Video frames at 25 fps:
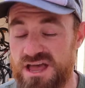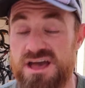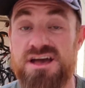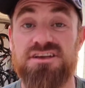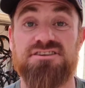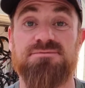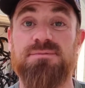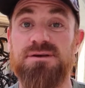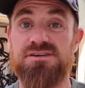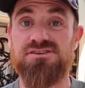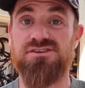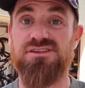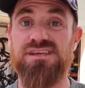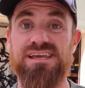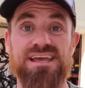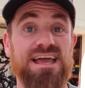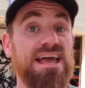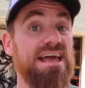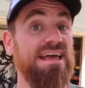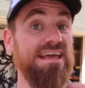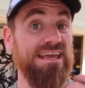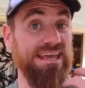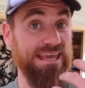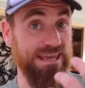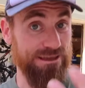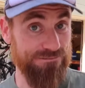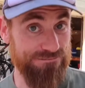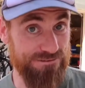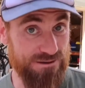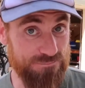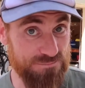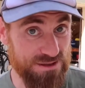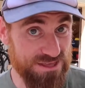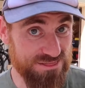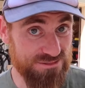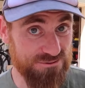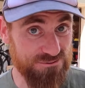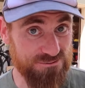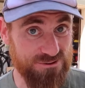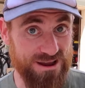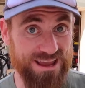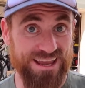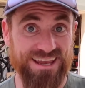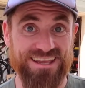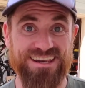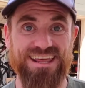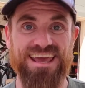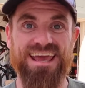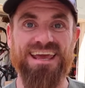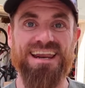Especially if I'm in the
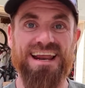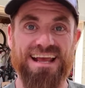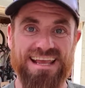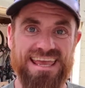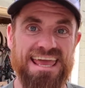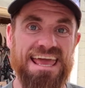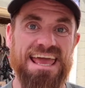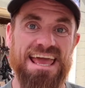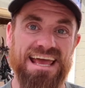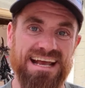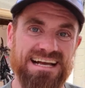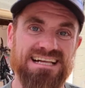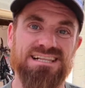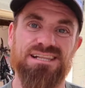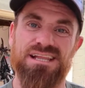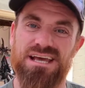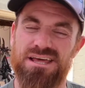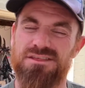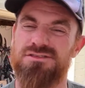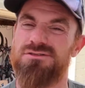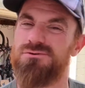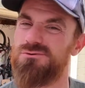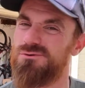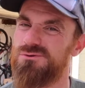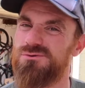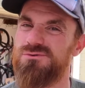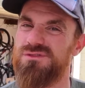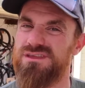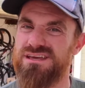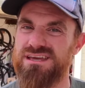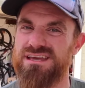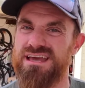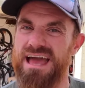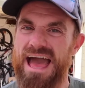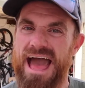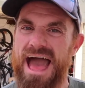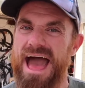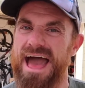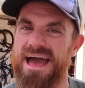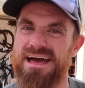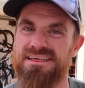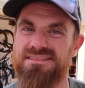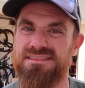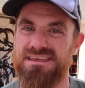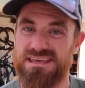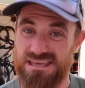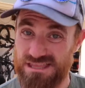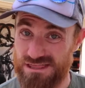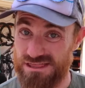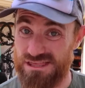rain and I can't click through the
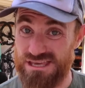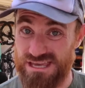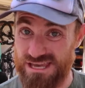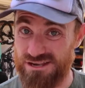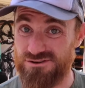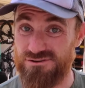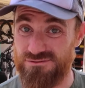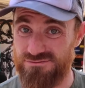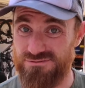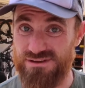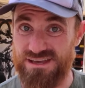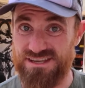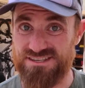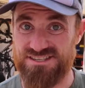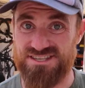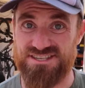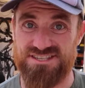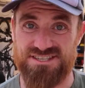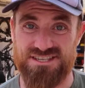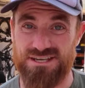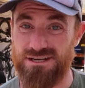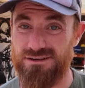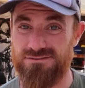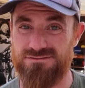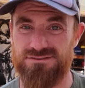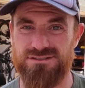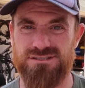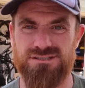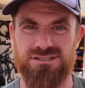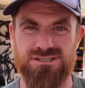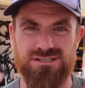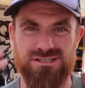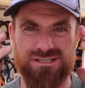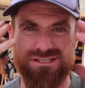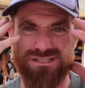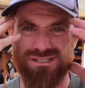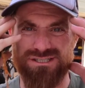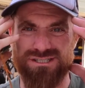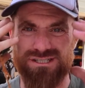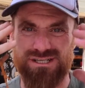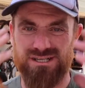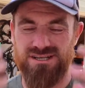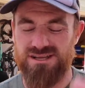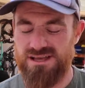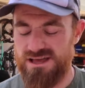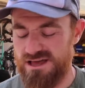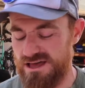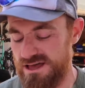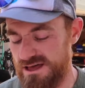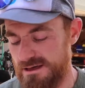interface itself. Oh.
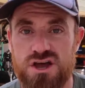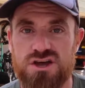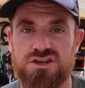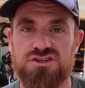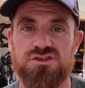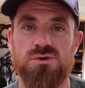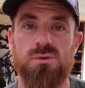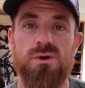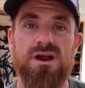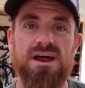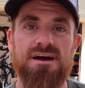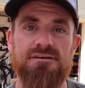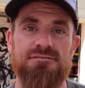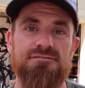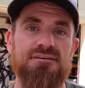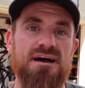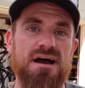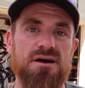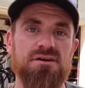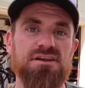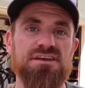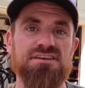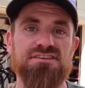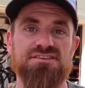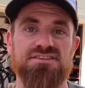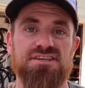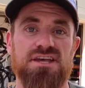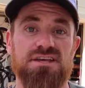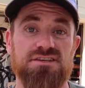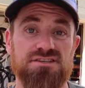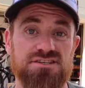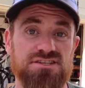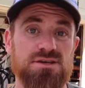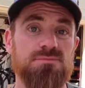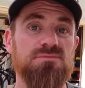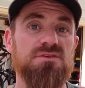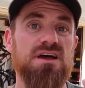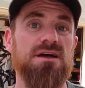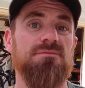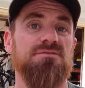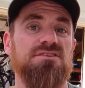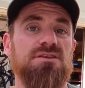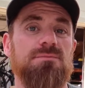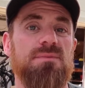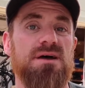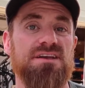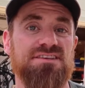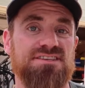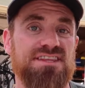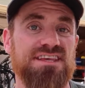So what I've found is sometimes the
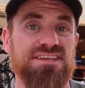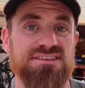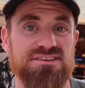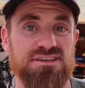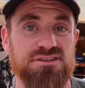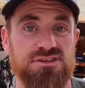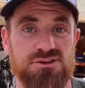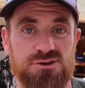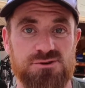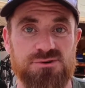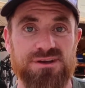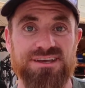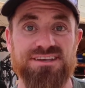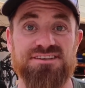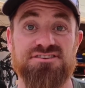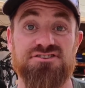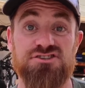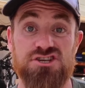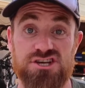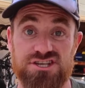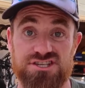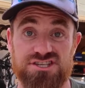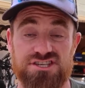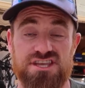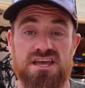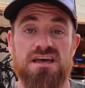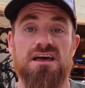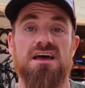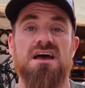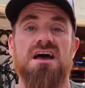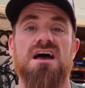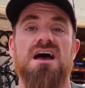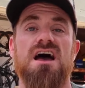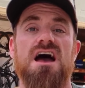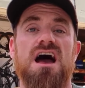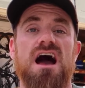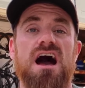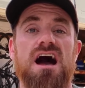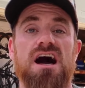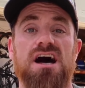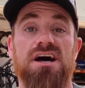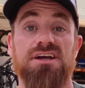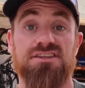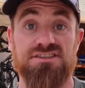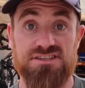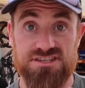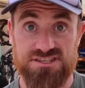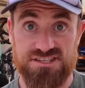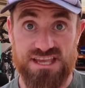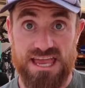best thing to do is just
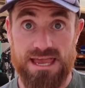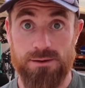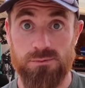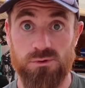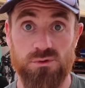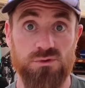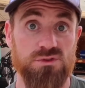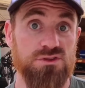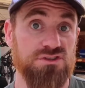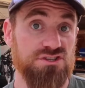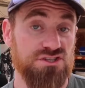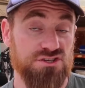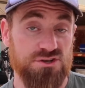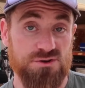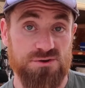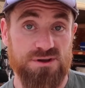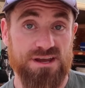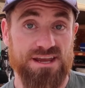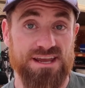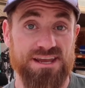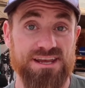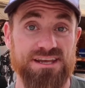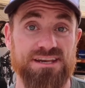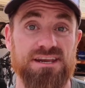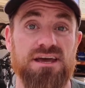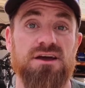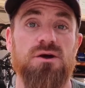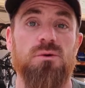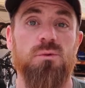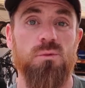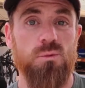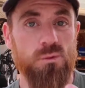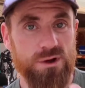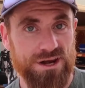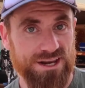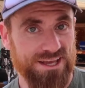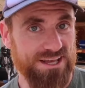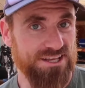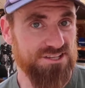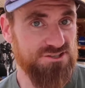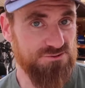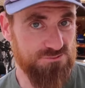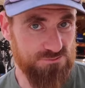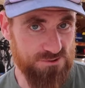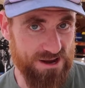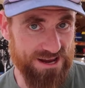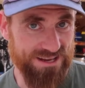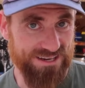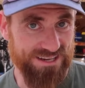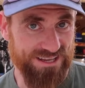disable the screen when it gets
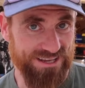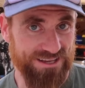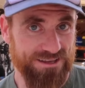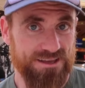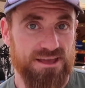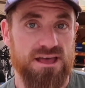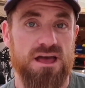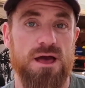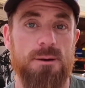rainy.